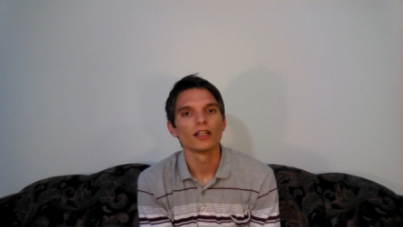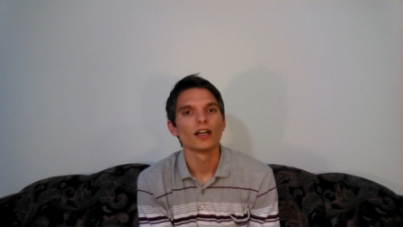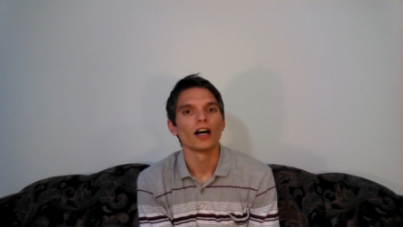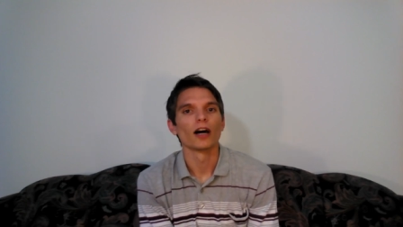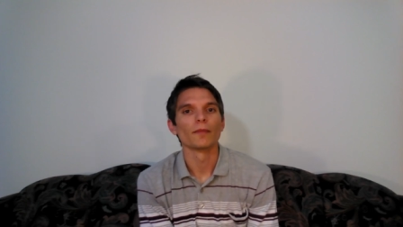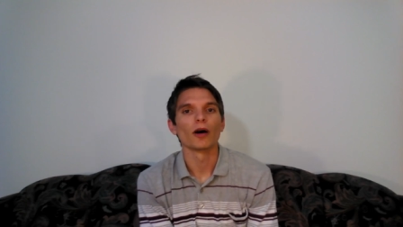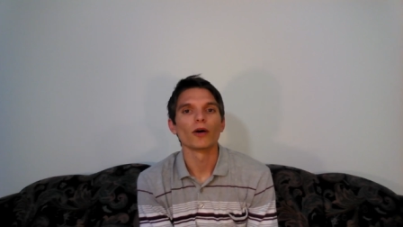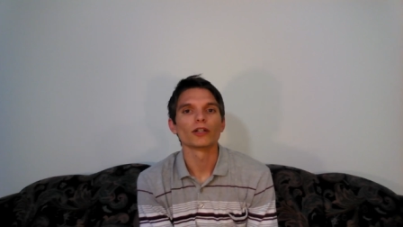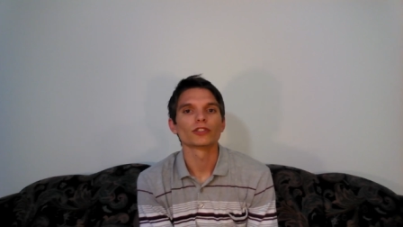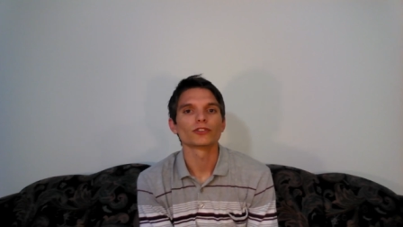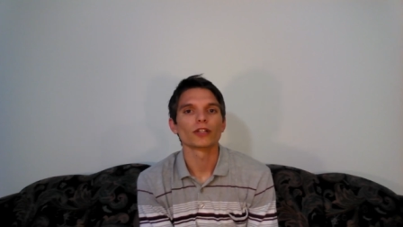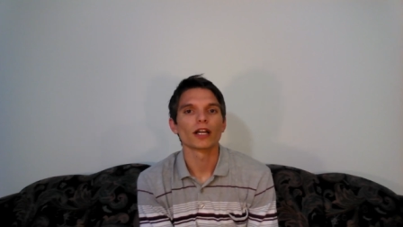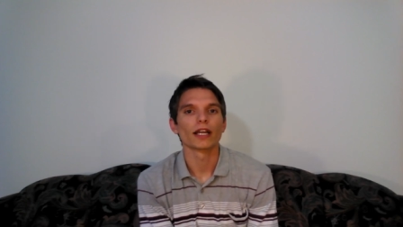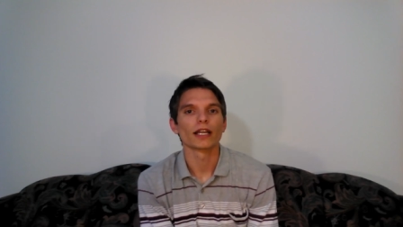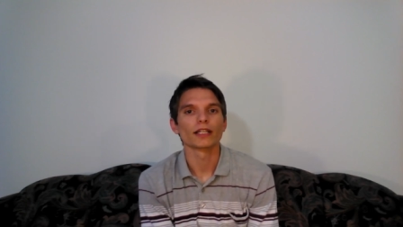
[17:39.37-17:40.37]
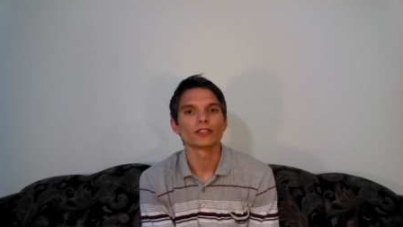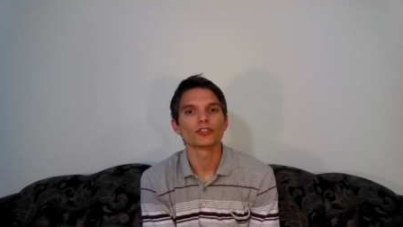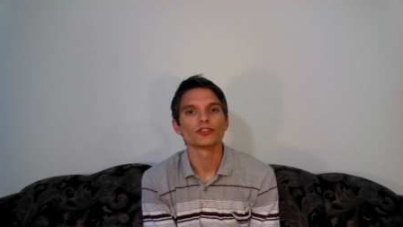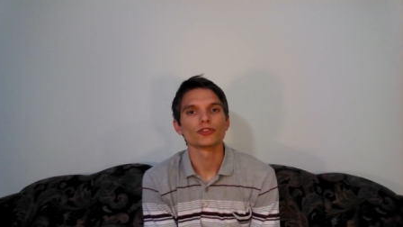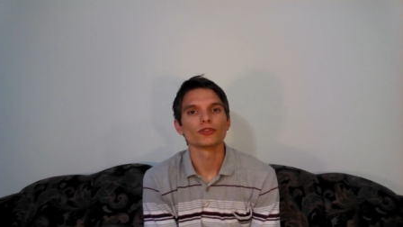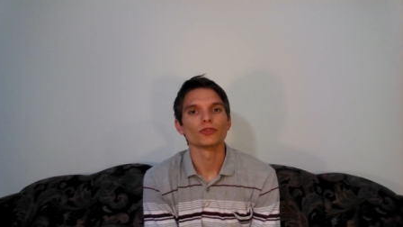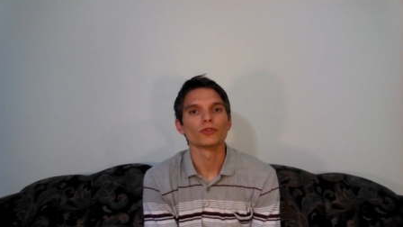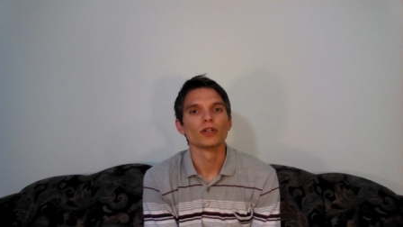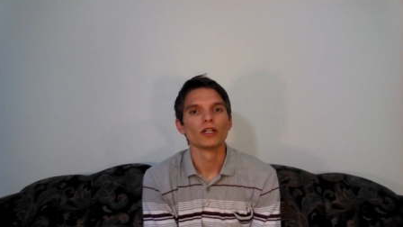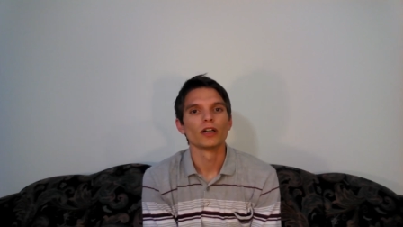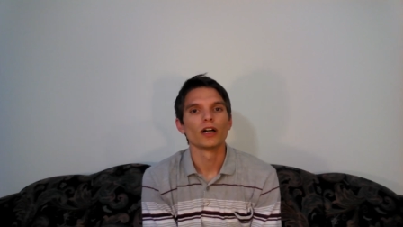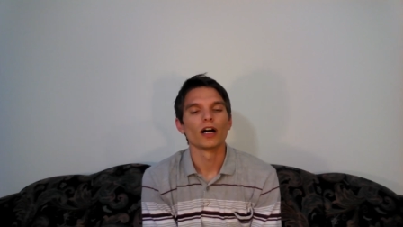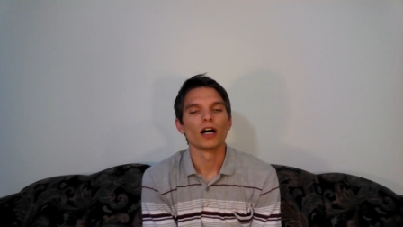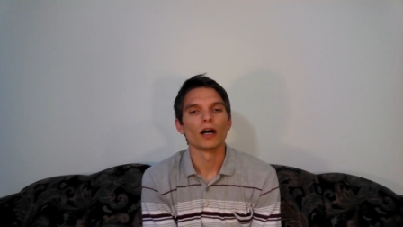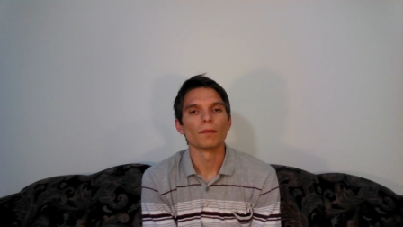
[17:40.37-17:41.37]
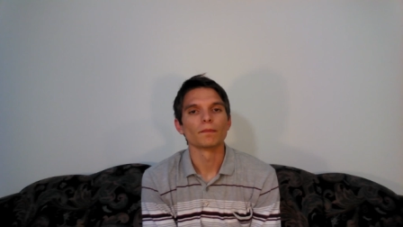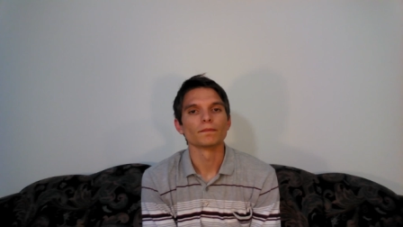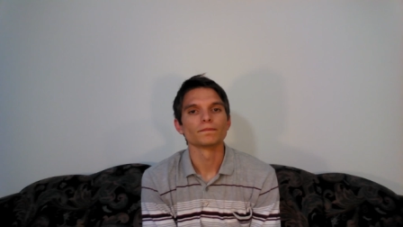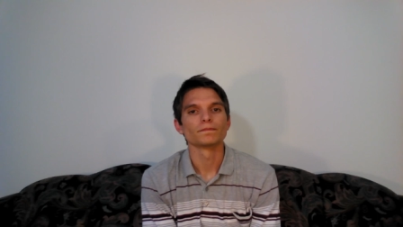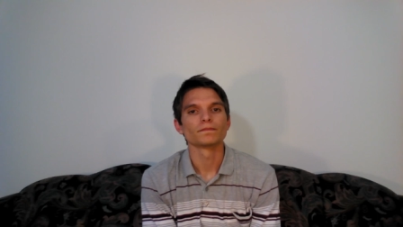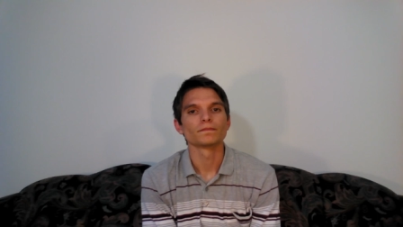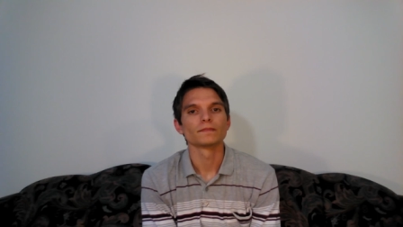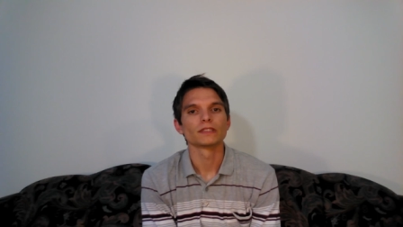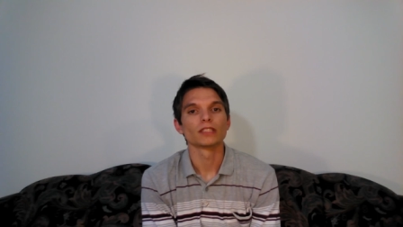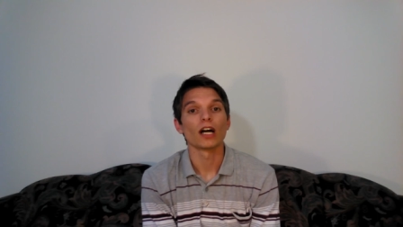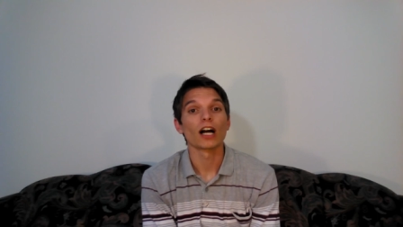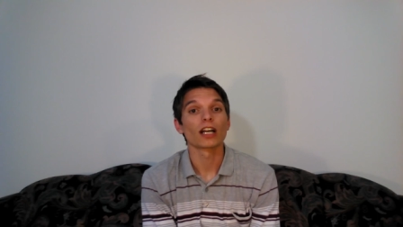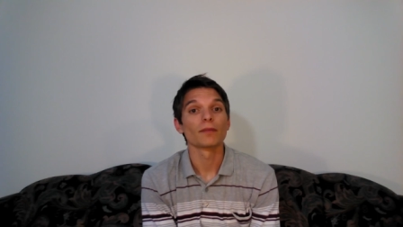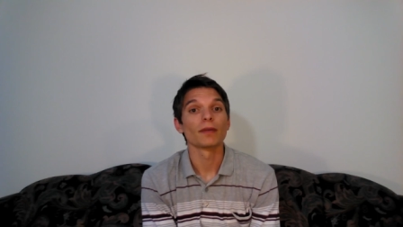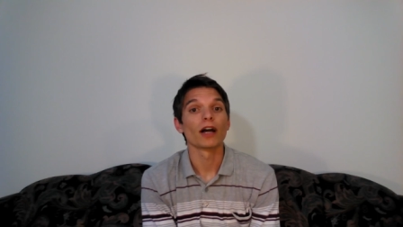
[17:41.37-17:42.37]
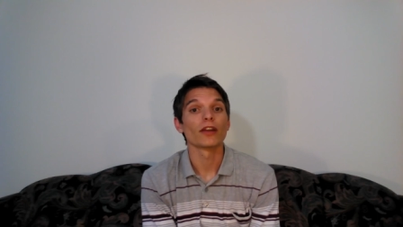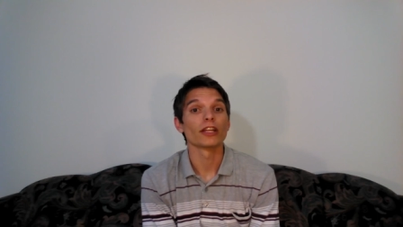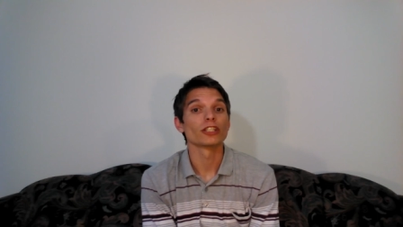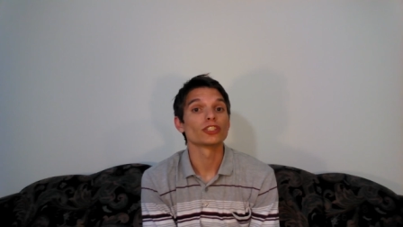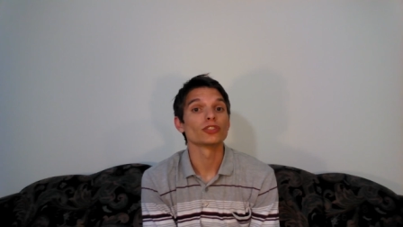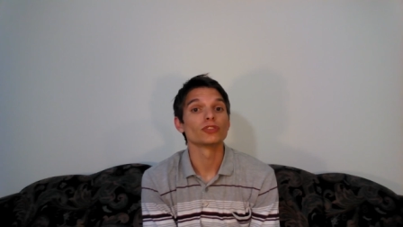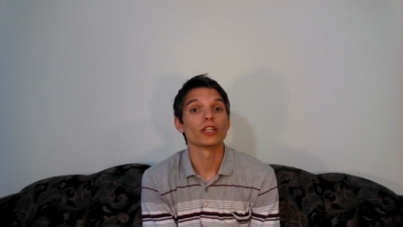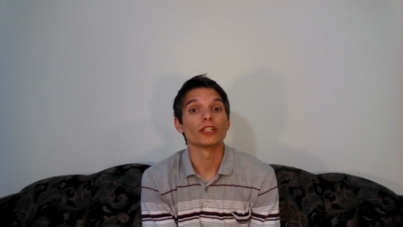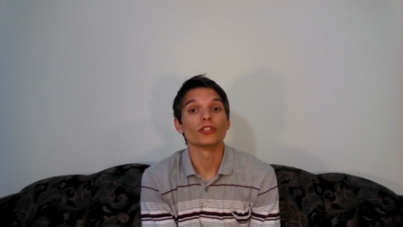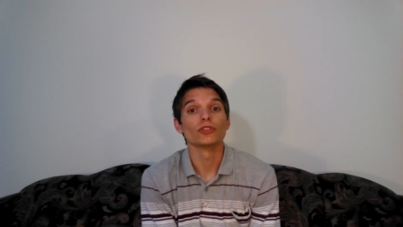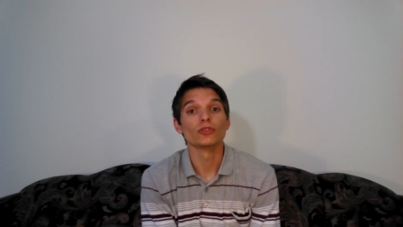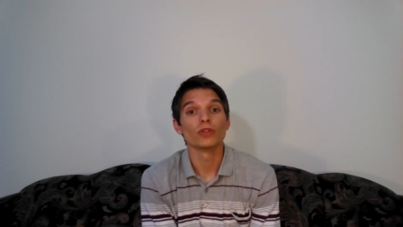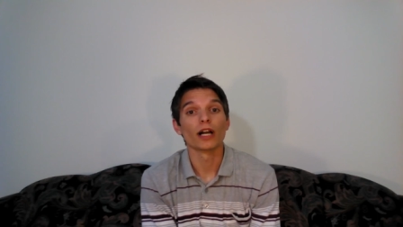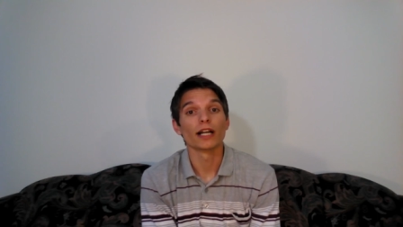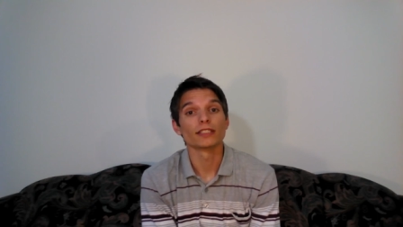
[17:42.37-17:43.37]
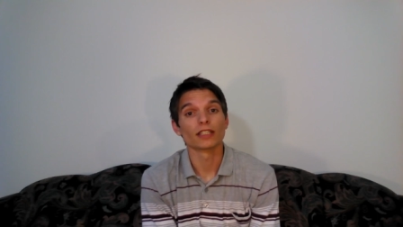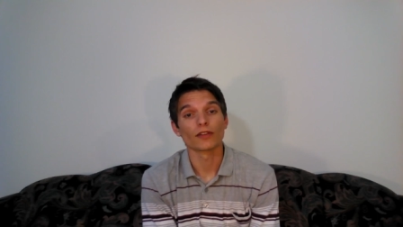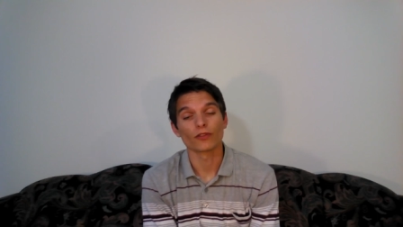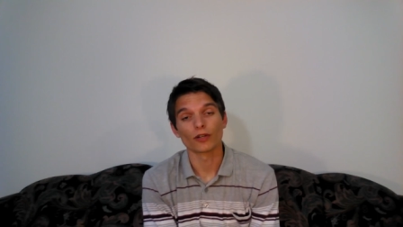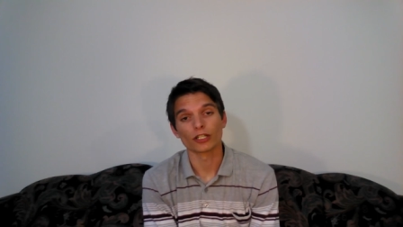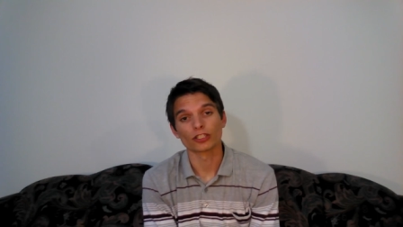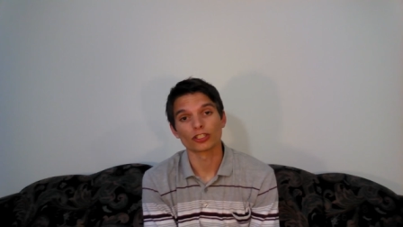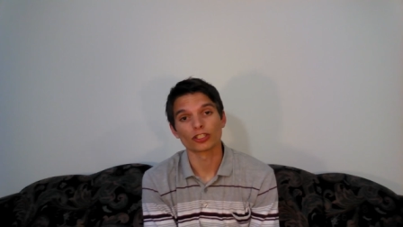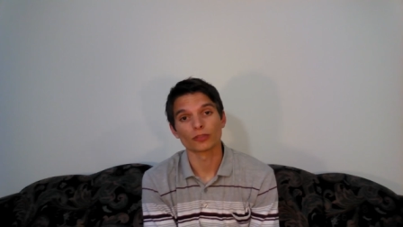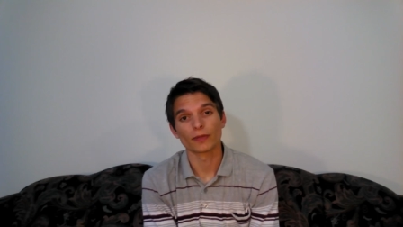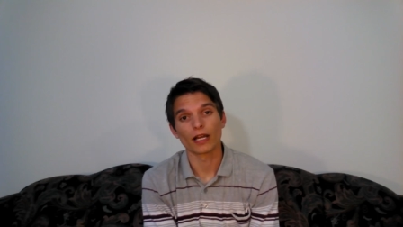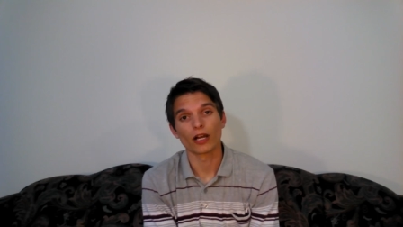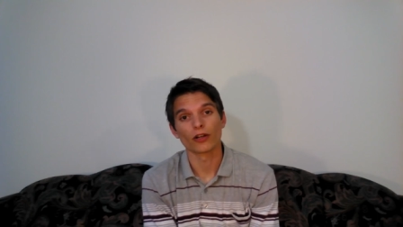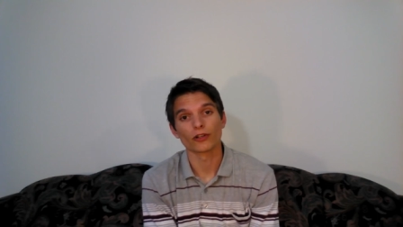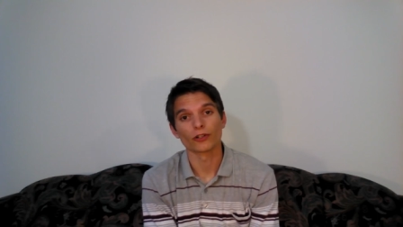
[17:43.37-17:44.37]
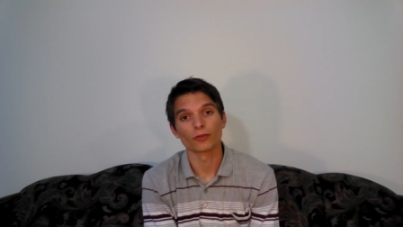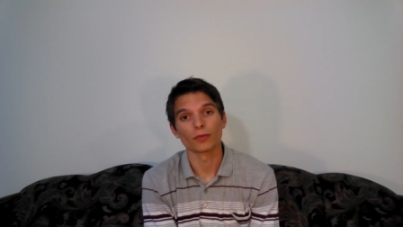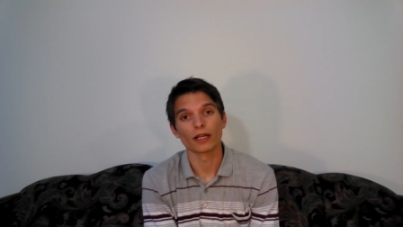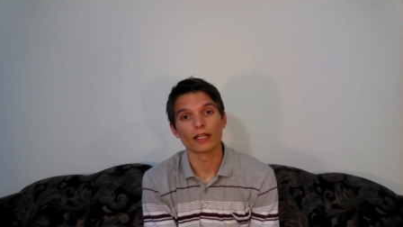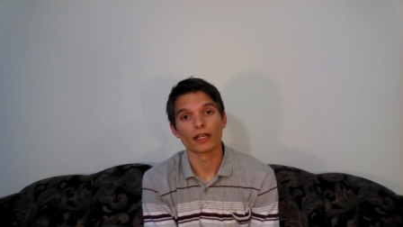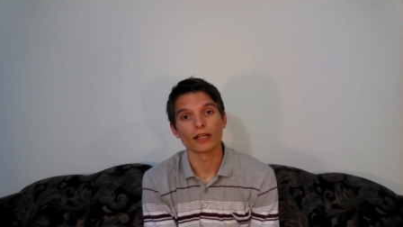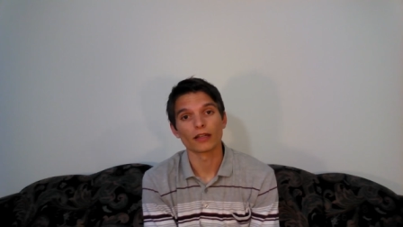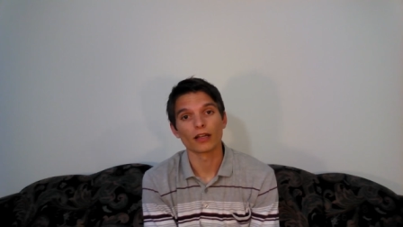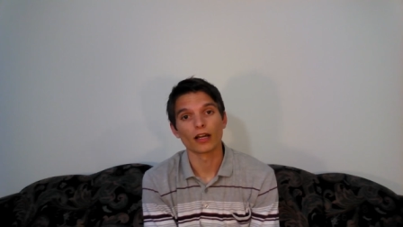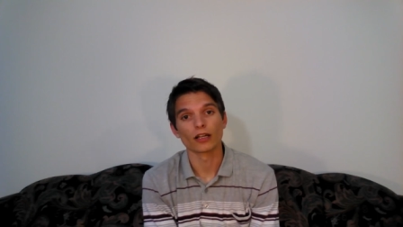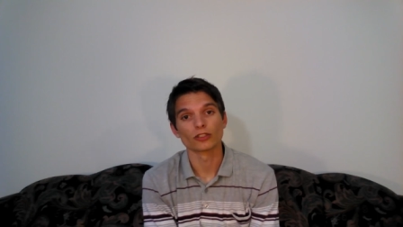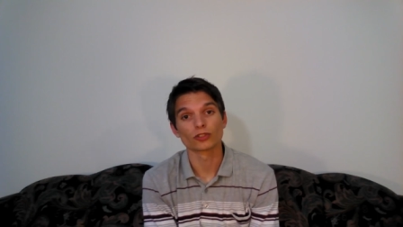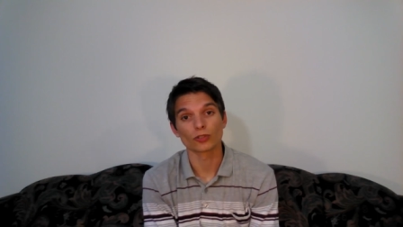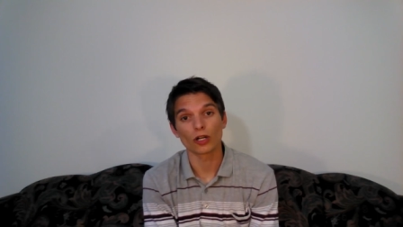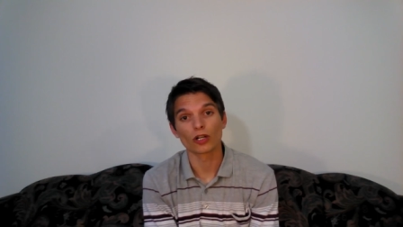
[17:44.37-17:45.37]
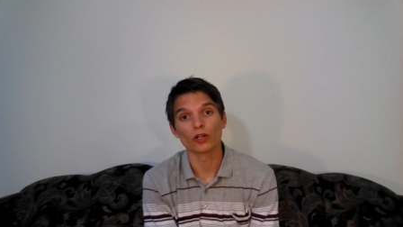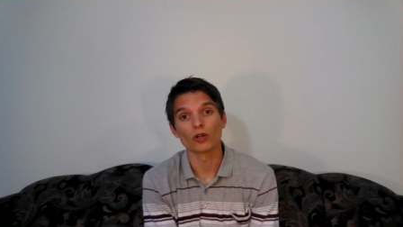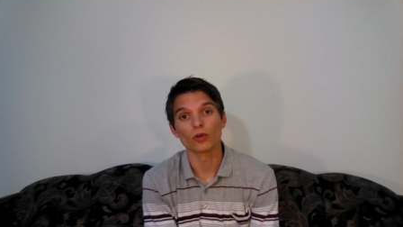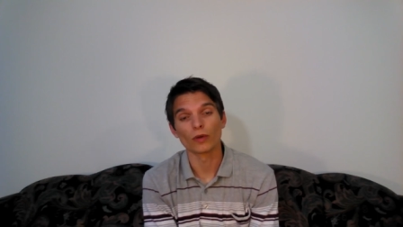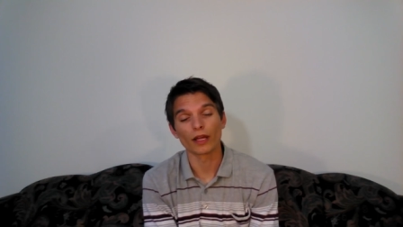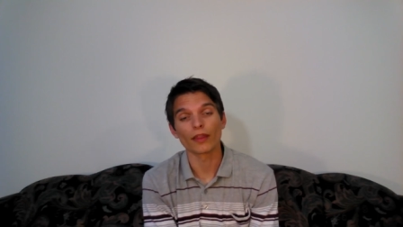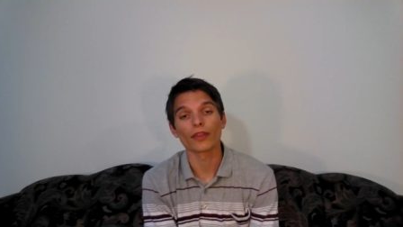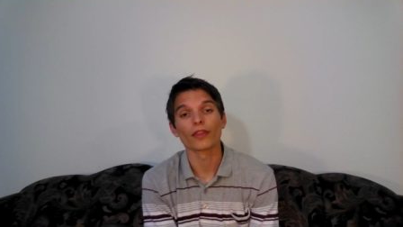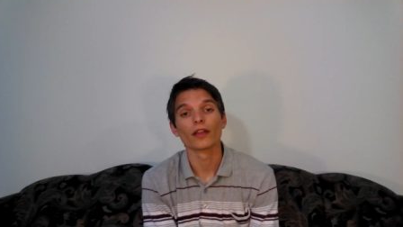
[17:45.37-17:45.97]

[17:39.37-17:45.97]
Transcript: I'm always trying to um, talk about issues that you guys have questions about or might uh, struggle with.